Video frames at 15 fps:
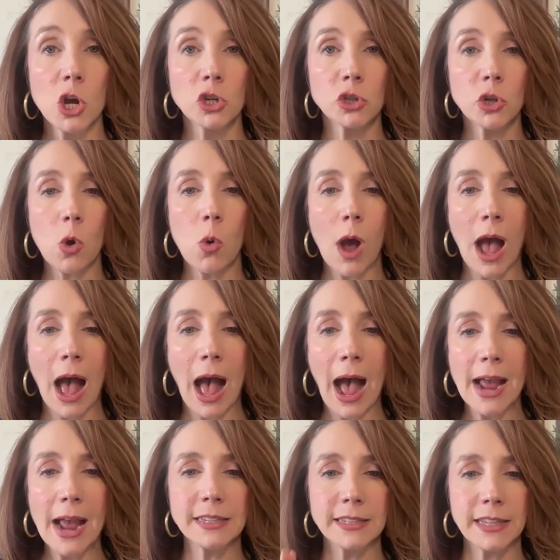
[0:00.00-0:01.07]
So
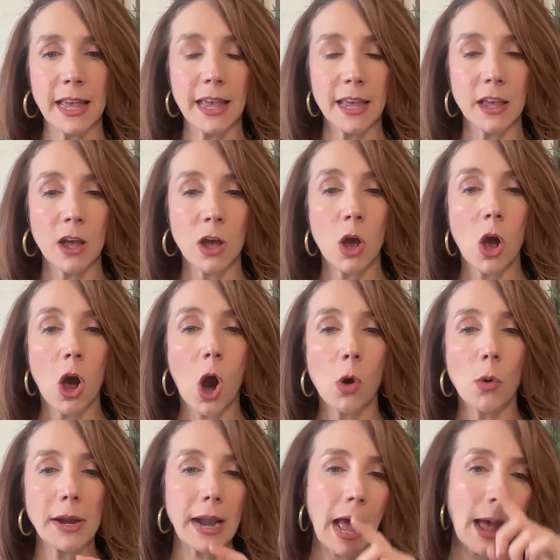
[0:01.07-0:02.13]
I say, all
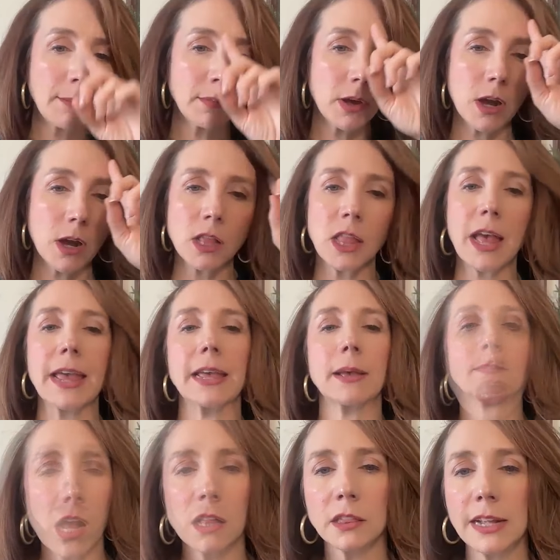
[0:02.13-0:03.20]
right, I'm going to like,
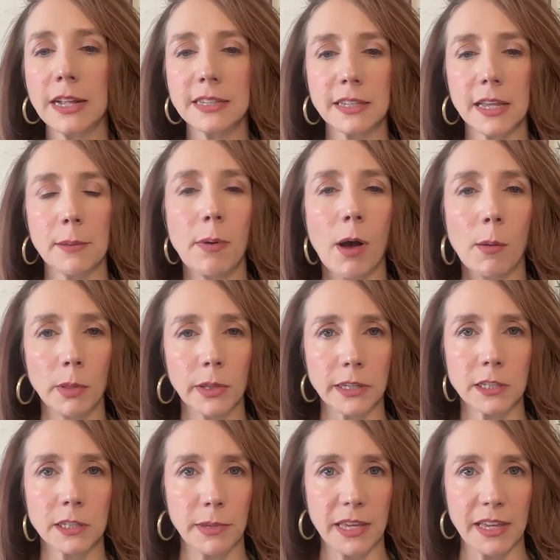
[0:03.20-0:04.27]
let's say public
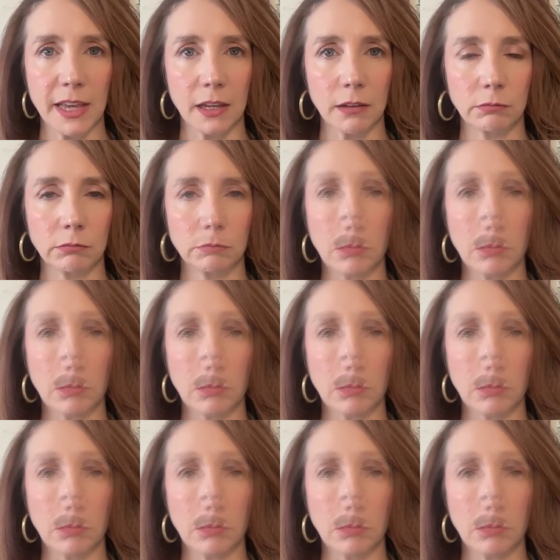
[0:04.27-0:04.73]
speaking.